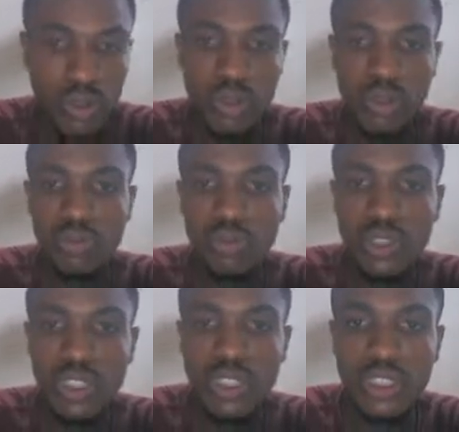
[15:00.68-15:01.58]
put
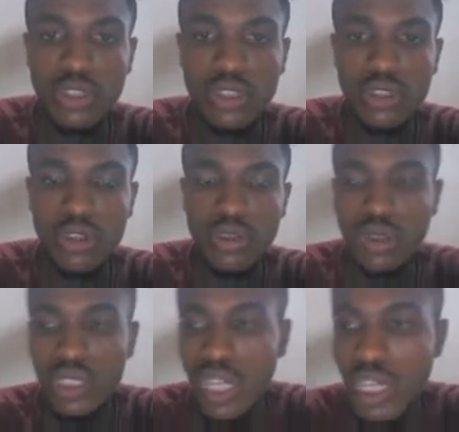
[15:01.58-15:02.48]
in your
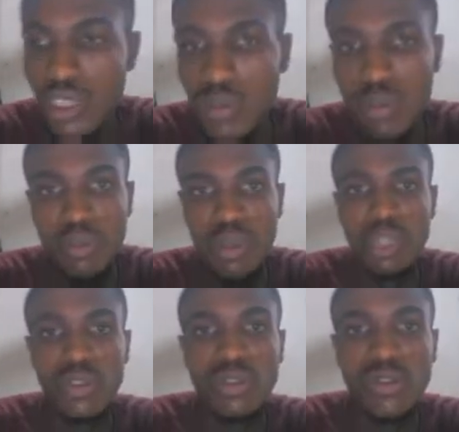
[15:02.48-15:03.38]
tax number,
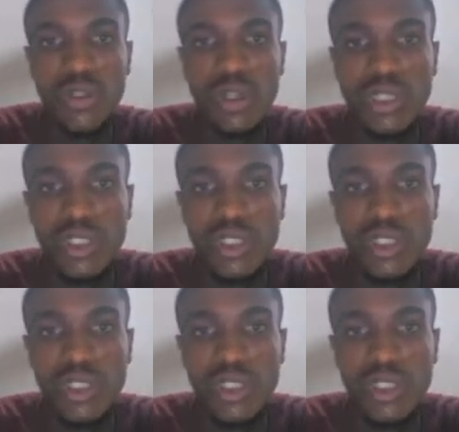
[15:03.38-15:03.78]
your social